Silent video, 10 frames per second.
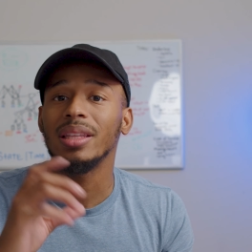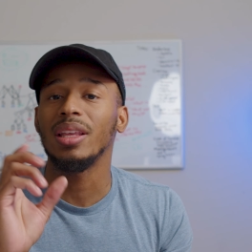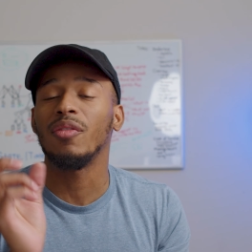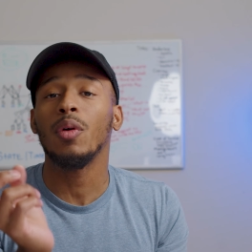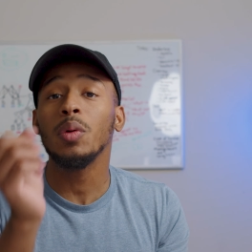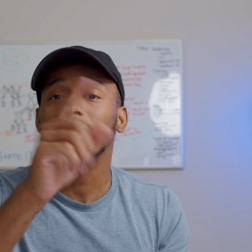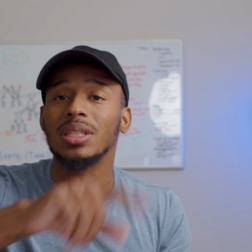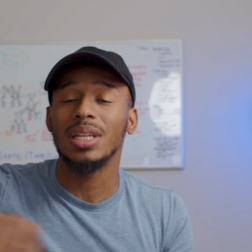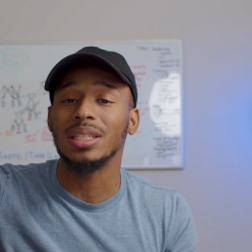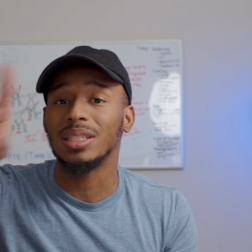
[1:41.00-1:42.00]
and the focus
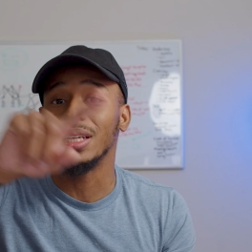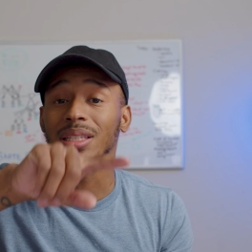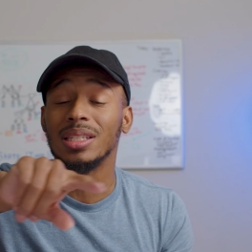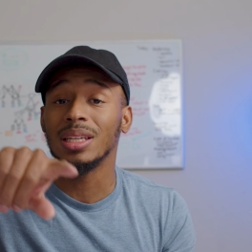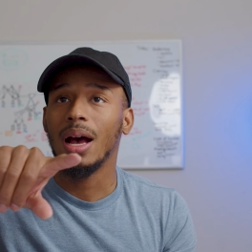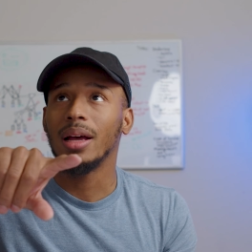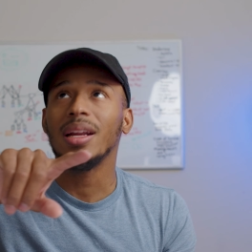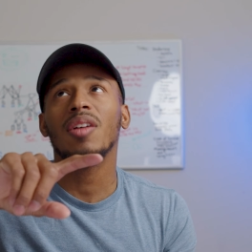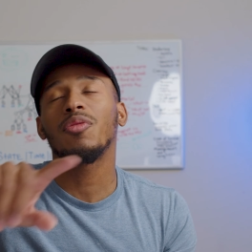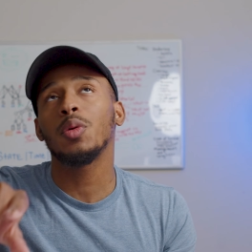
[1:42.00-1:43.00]
distance,
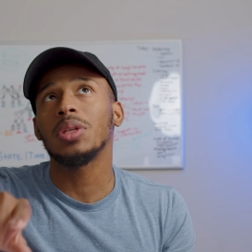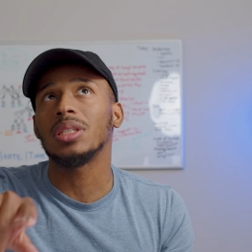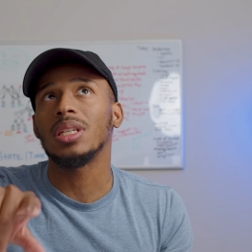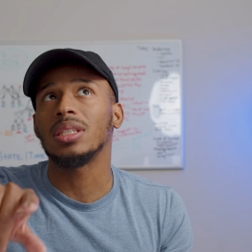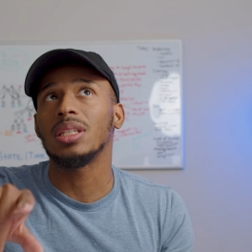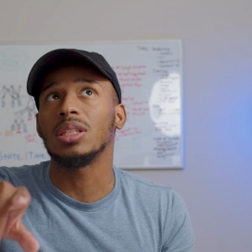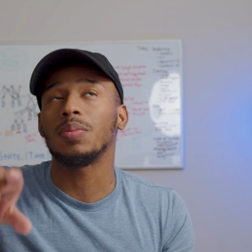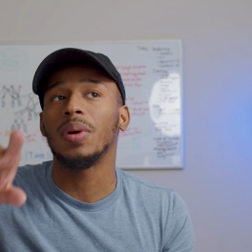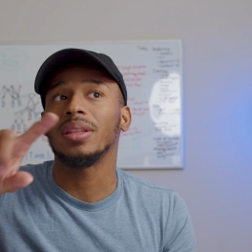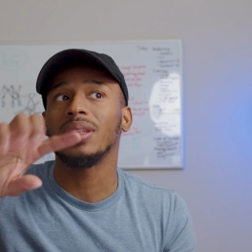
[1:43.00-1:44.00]
not focus distance,
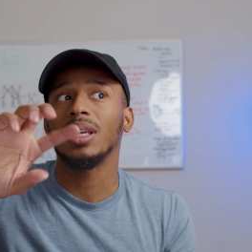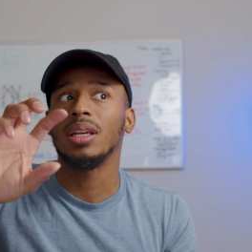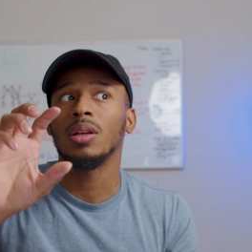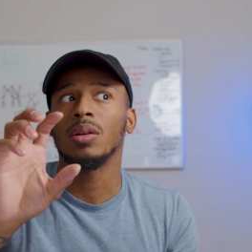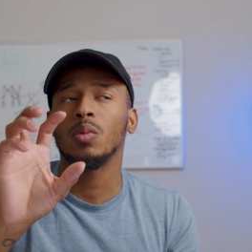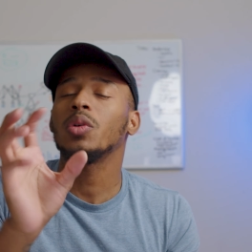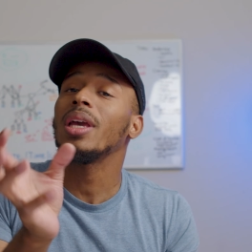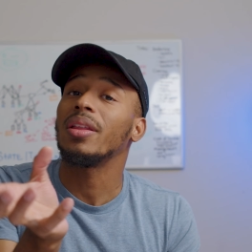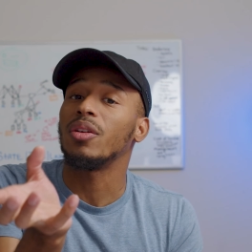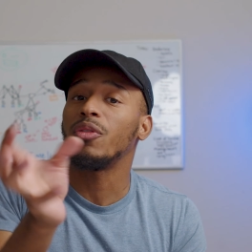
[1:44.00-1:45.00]
but the
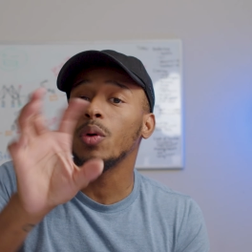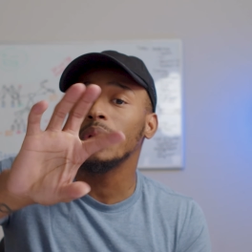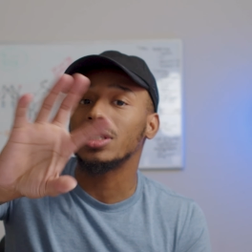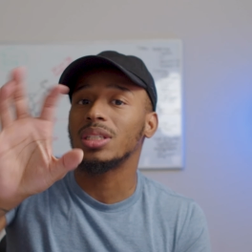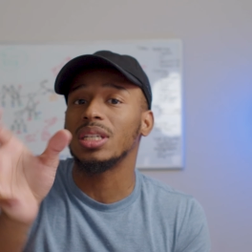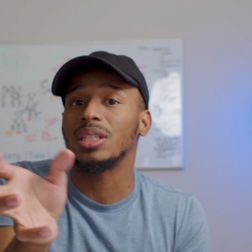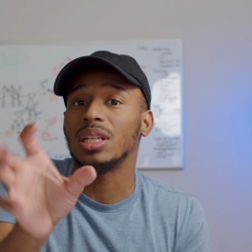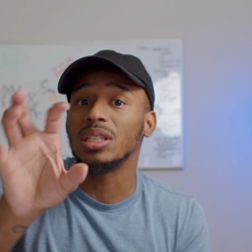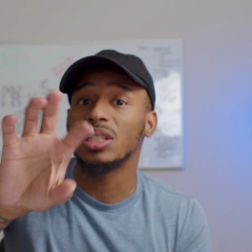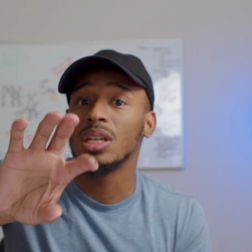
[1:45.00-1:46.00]
focus
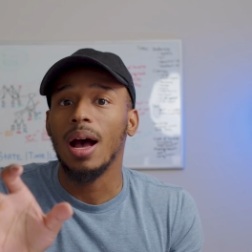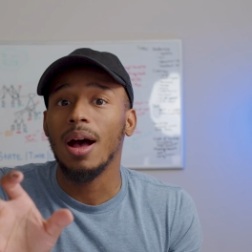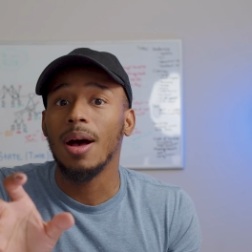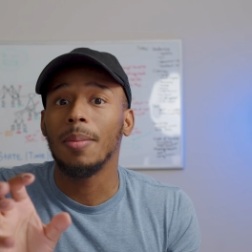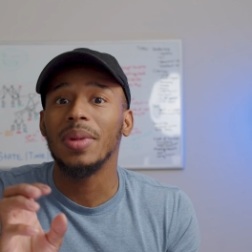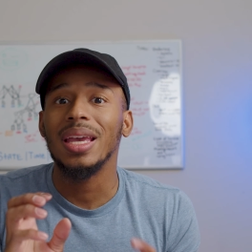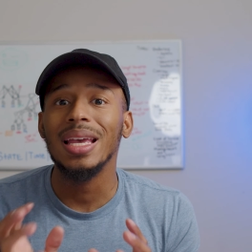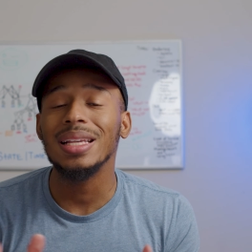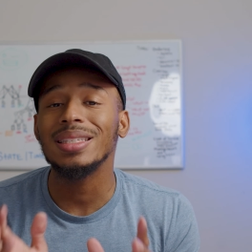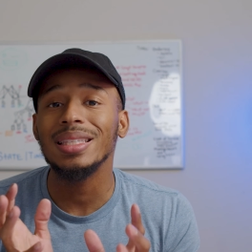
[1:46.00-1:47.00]
distance
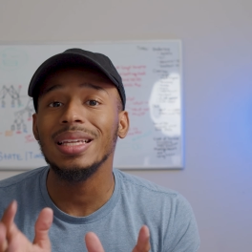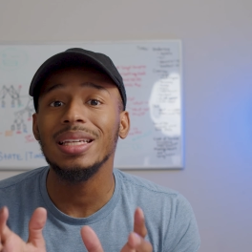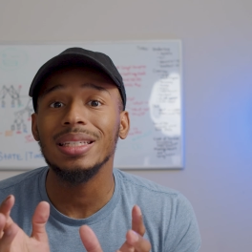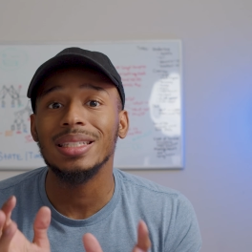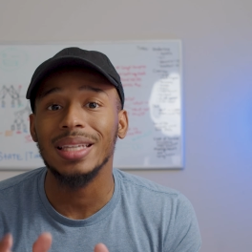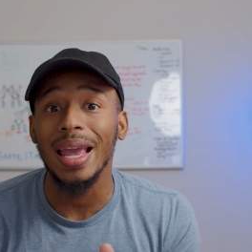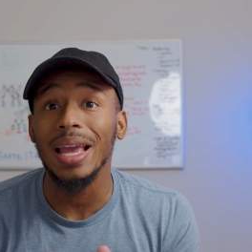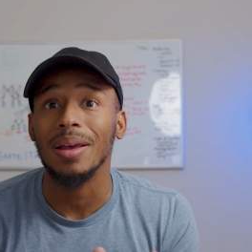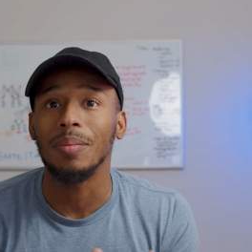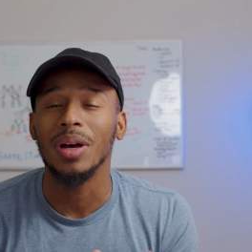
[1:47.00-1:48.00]
is the
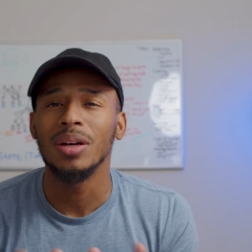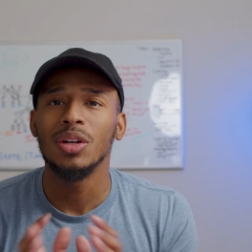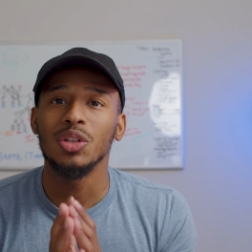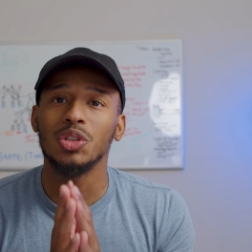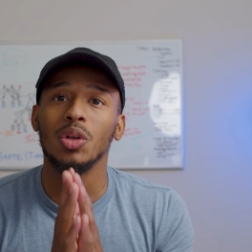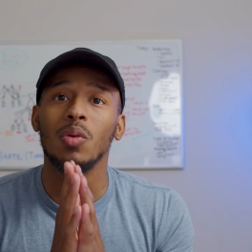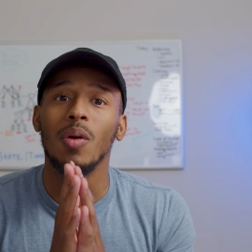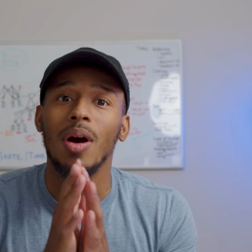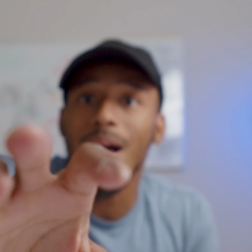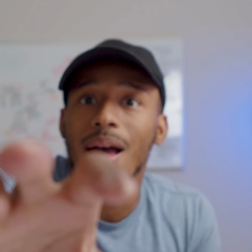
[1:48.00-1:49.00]
same.
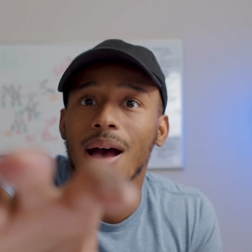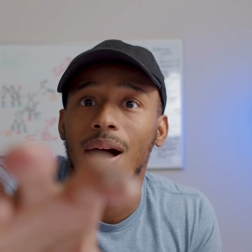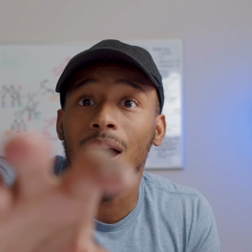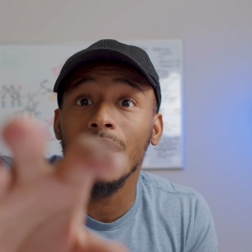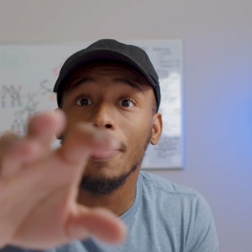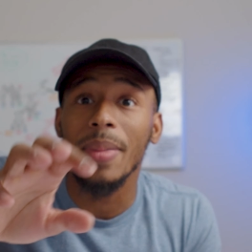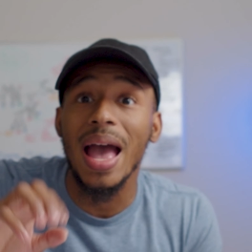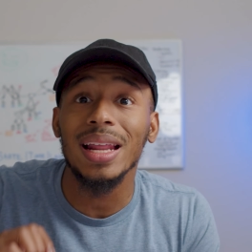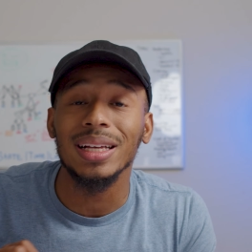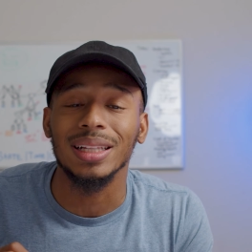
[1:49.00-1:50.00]
So
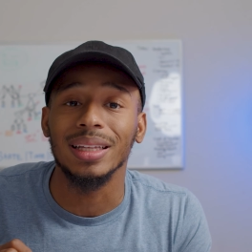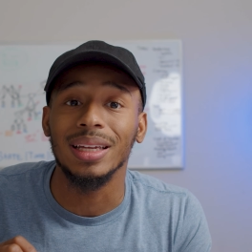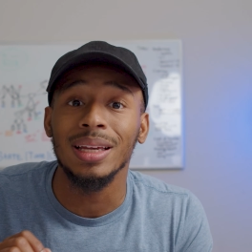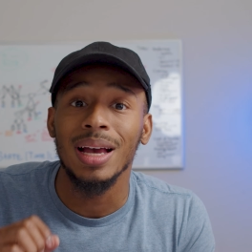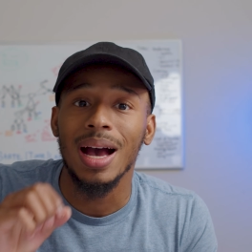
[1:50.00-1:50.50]
automatically,